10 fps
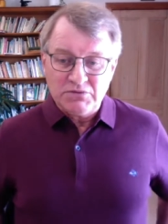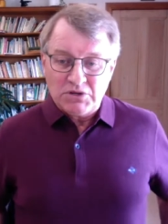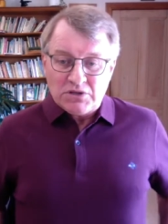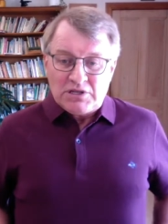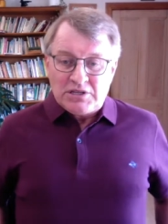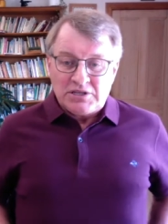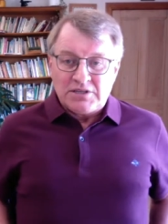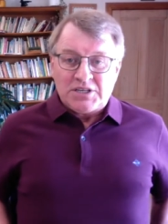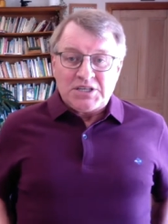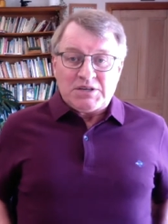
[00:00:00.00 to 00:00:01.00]
will
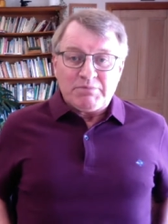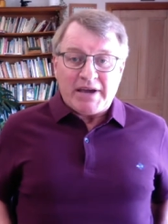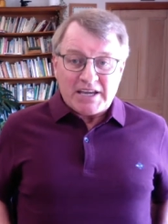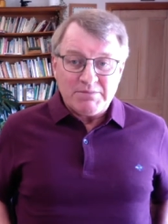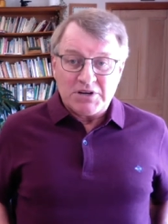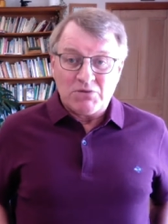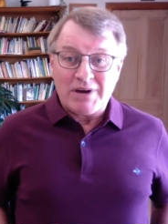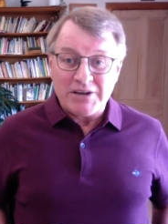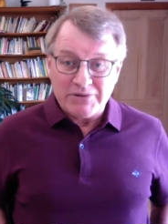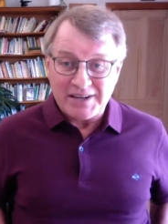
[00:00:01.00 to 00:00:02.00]
pack a bit of
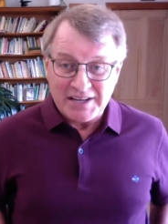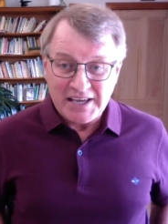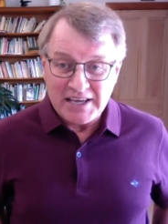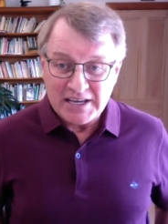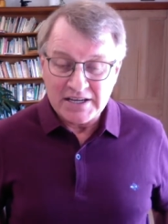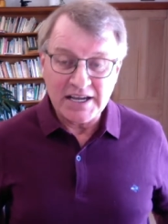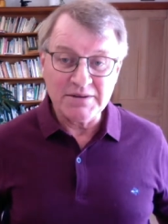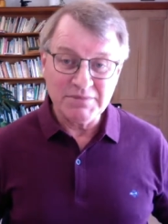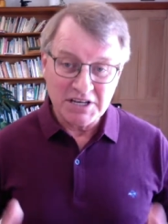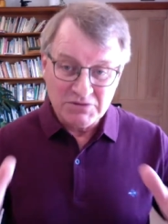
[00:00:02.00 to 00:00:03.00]
weight around here, and
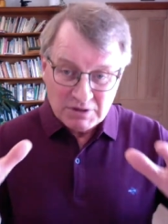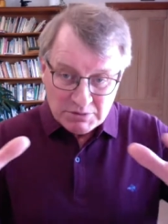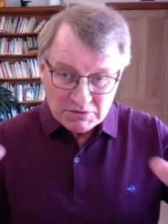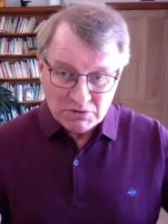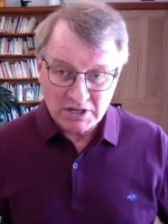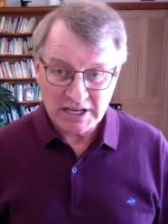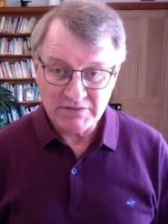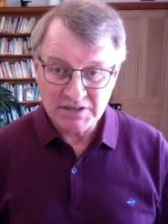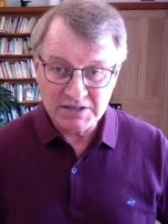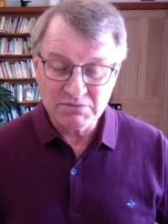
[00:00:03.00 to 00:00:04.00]
many women will
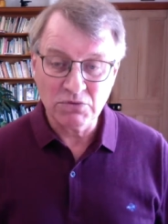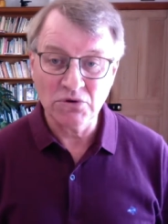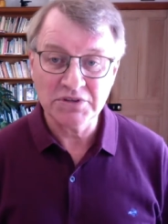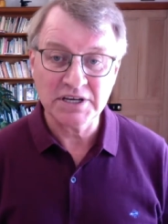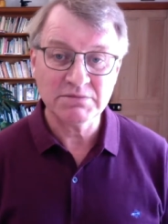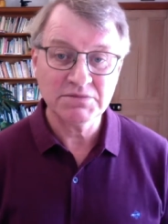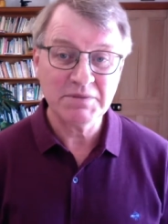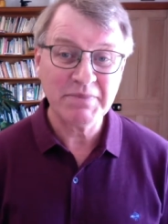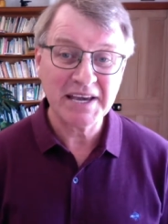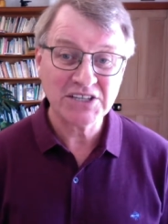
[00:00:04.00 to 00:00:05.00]
have get more the the
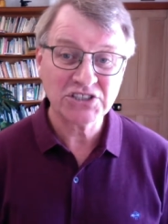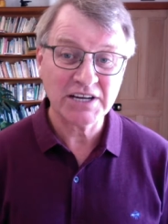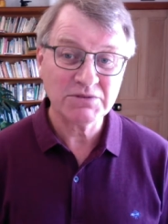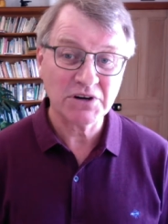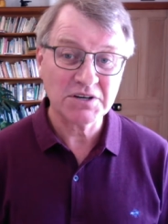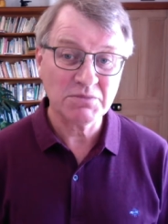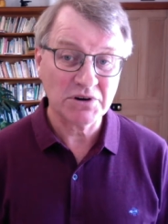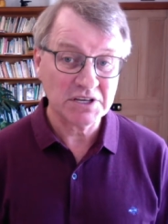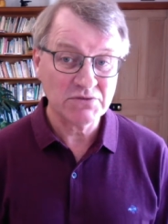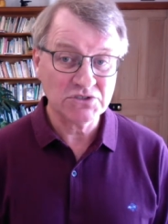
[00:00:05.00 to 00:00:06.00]
pear shaped kind of
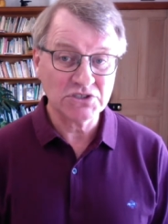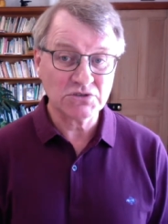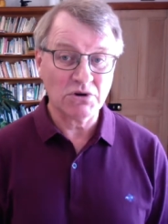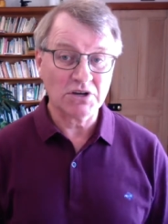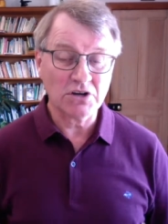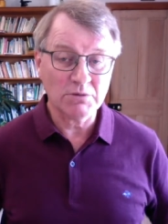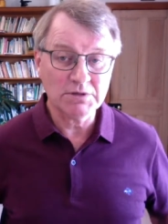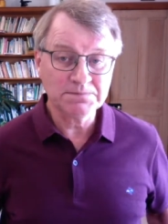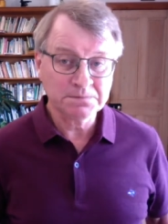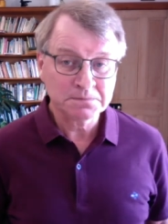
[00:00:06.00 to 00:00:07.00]
body, which is quite
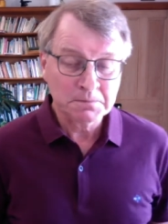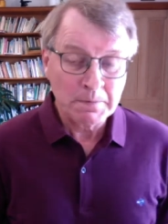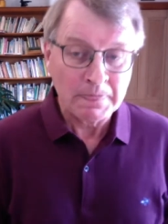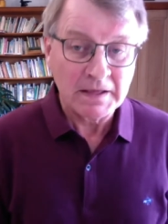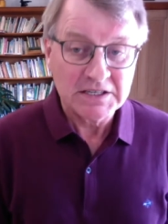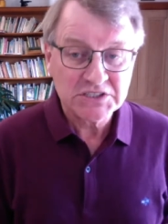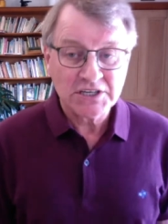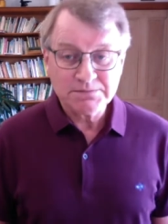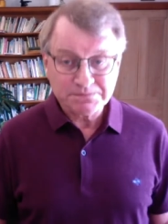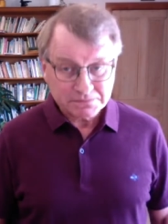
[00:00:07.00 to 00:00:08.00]
common.
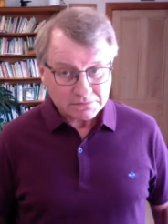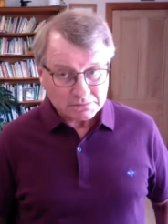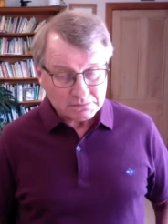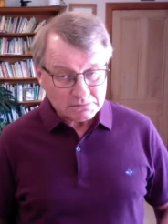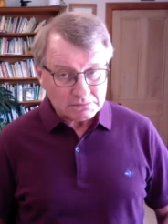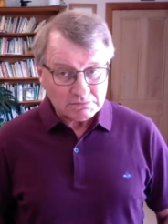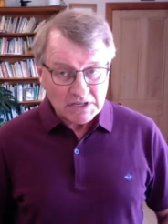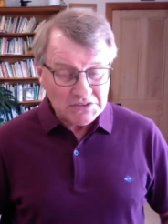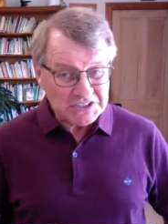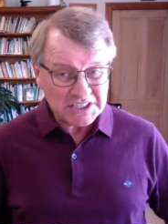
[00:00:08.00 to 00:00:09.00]
So
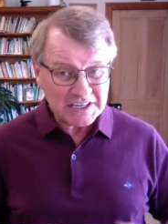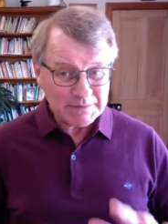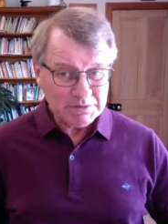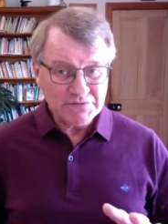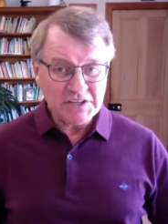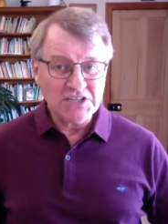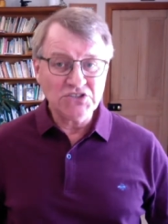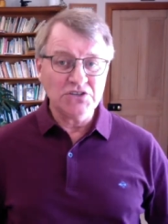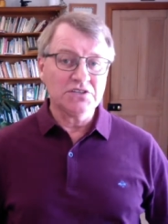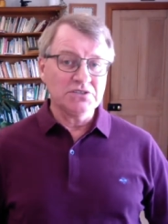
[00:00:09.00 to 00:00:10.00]
there's a couple of
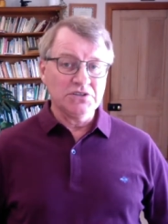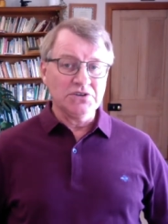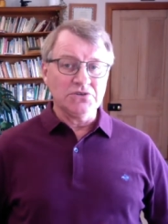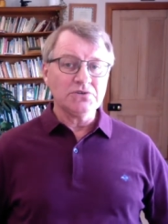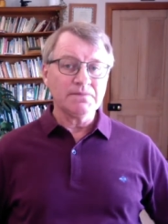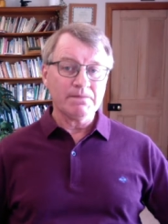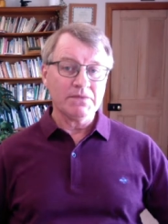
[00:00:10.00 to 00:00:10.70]
things you can do